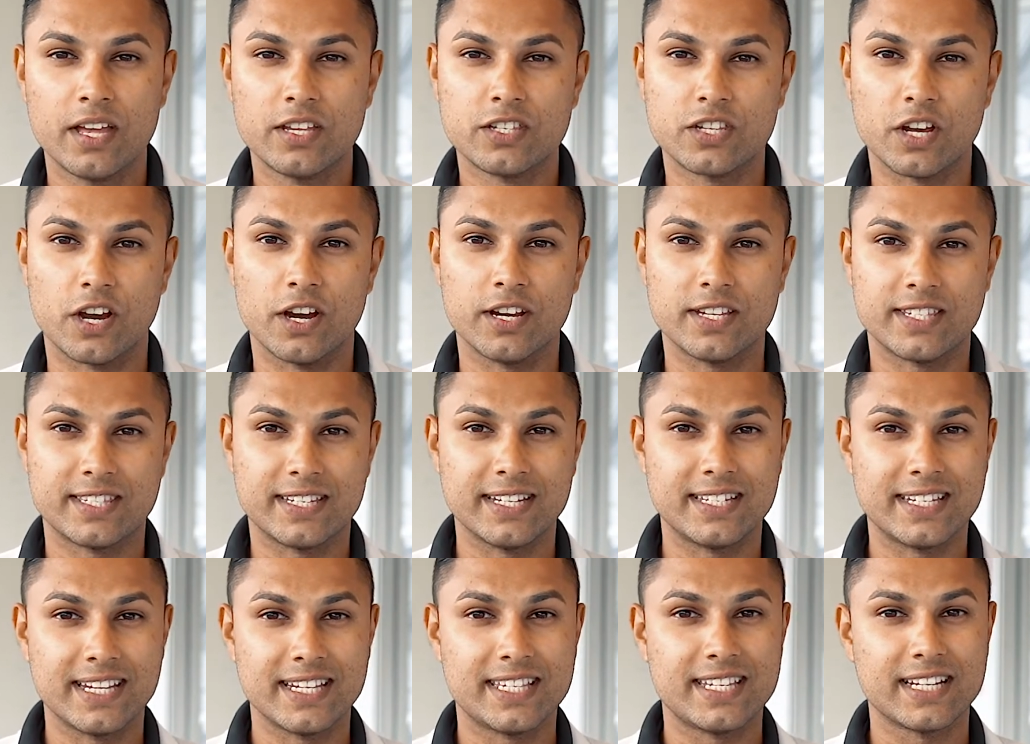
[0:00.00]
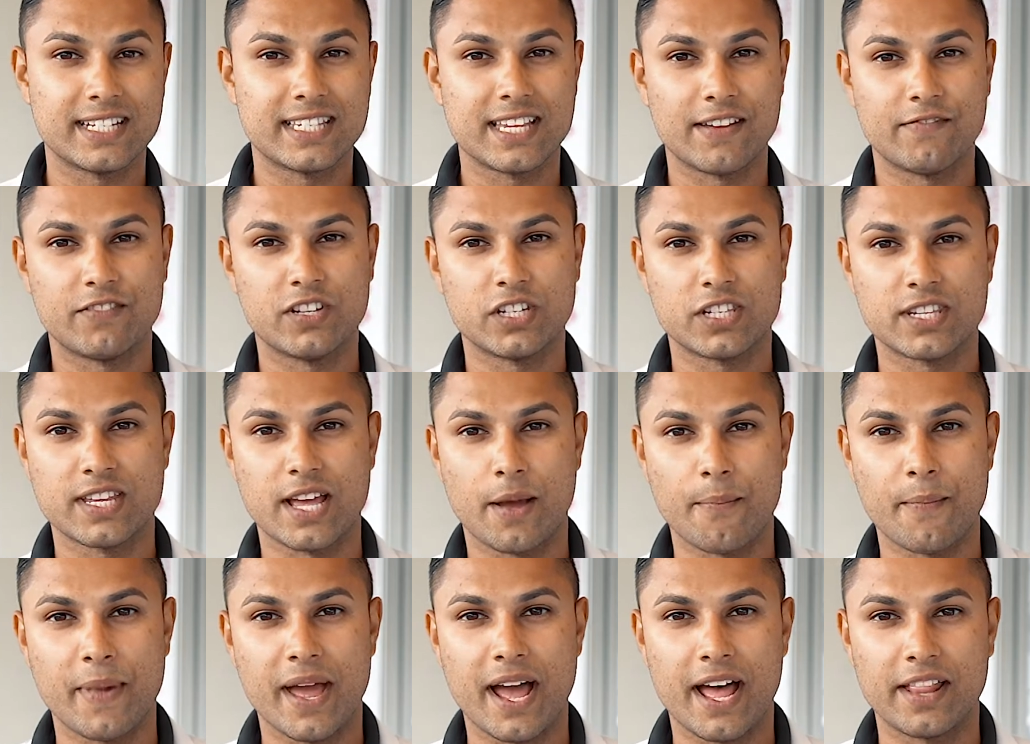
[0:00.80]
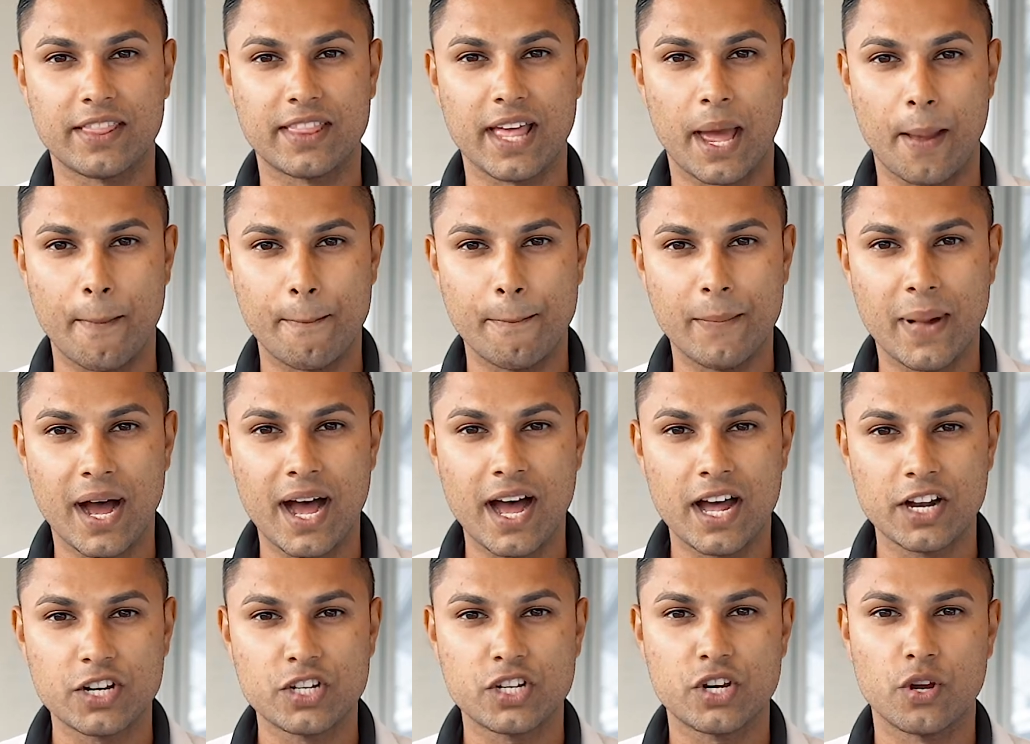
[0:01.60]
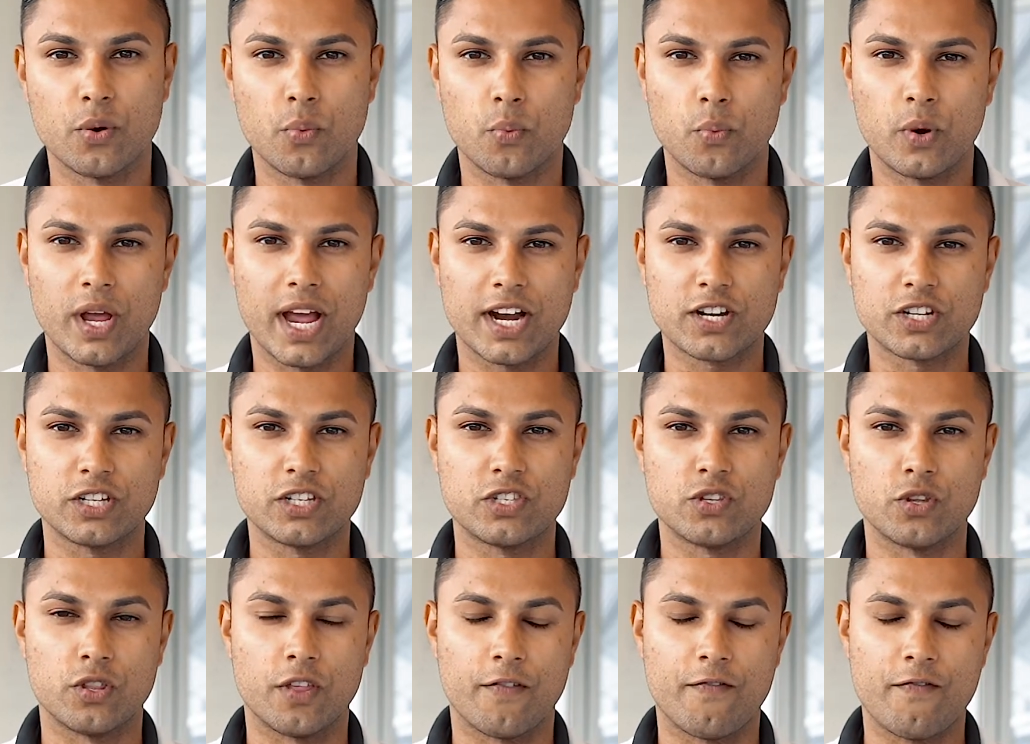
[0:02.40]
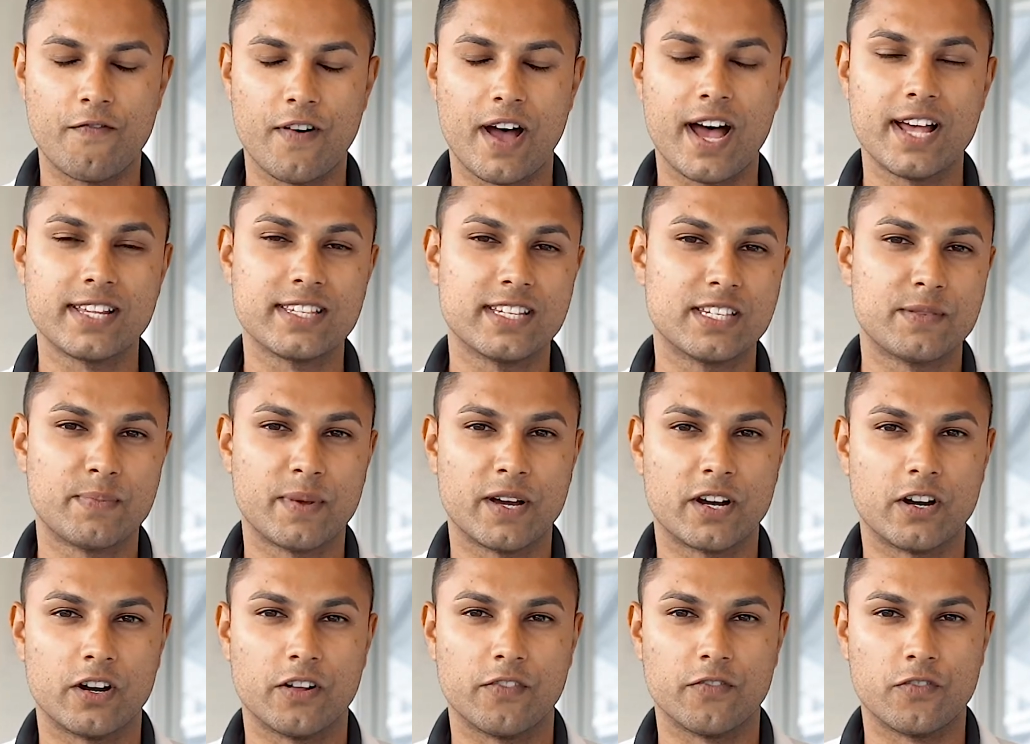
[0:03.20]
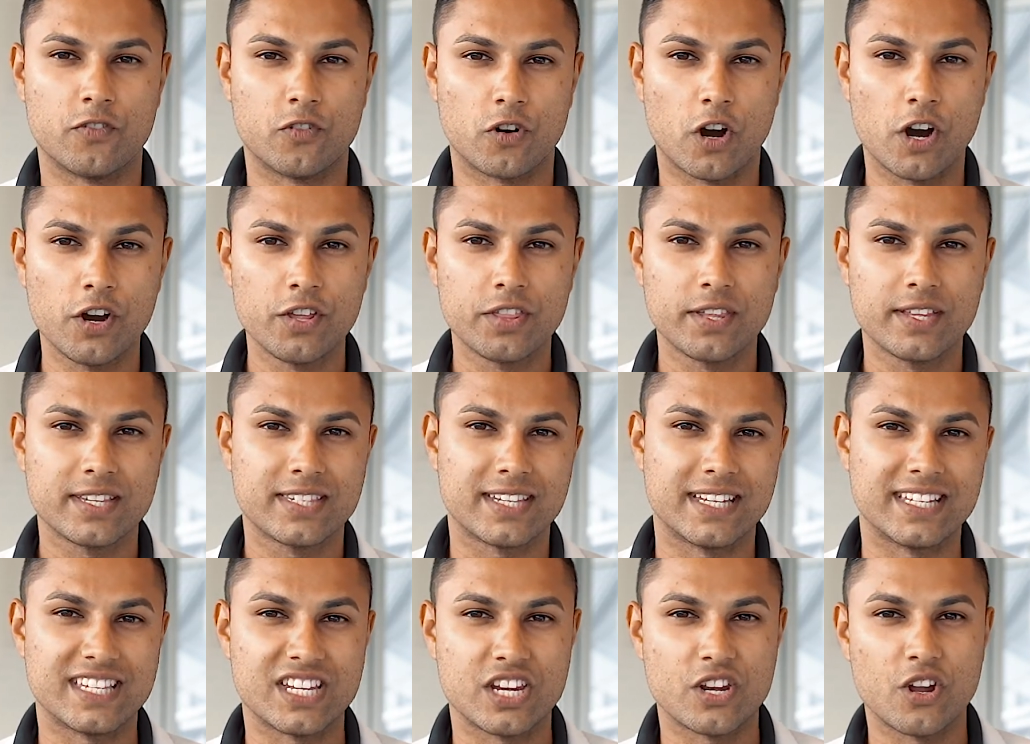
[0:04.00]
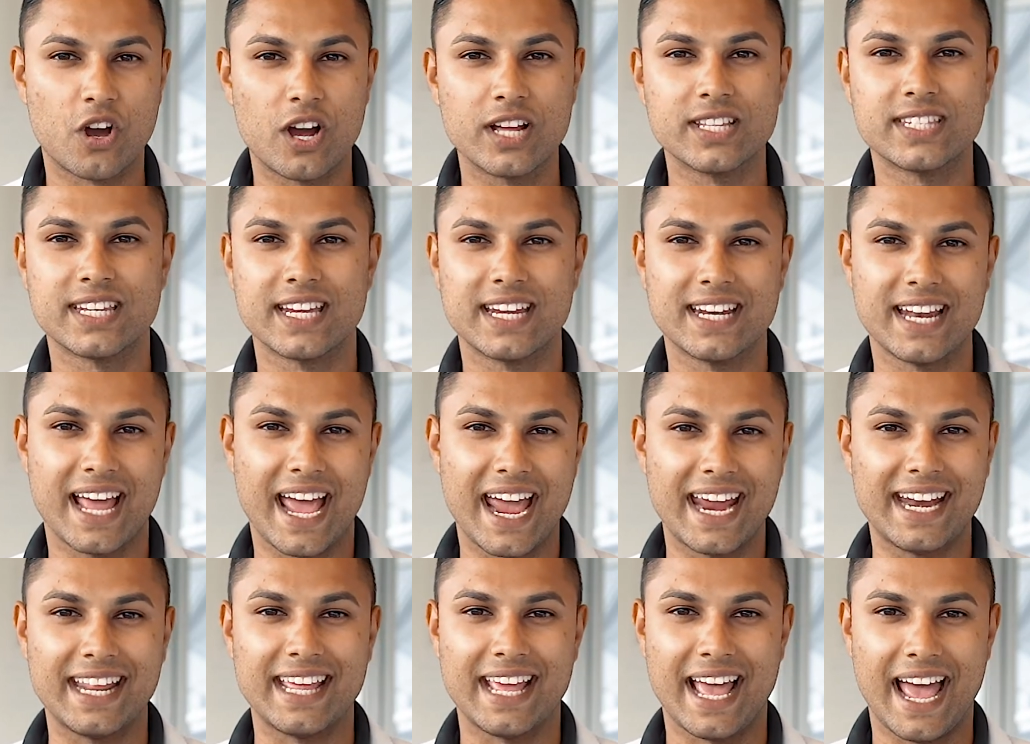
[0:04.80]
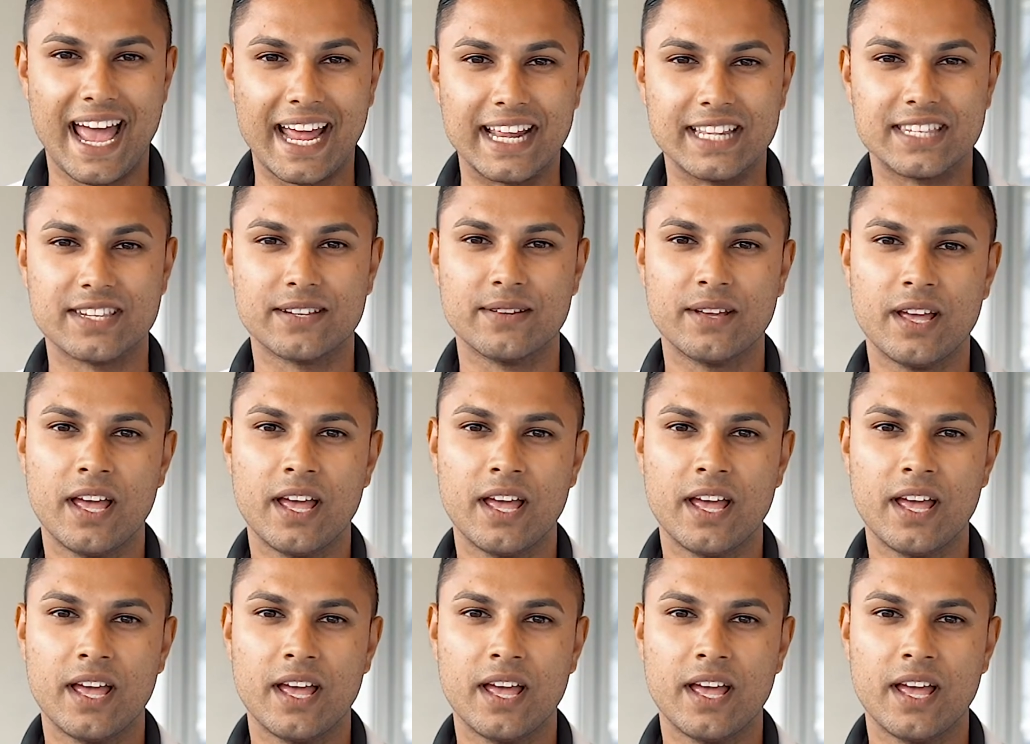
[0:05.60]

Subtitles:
So statistics have just come out that March, we actually saw the fastest period of growth since 1988.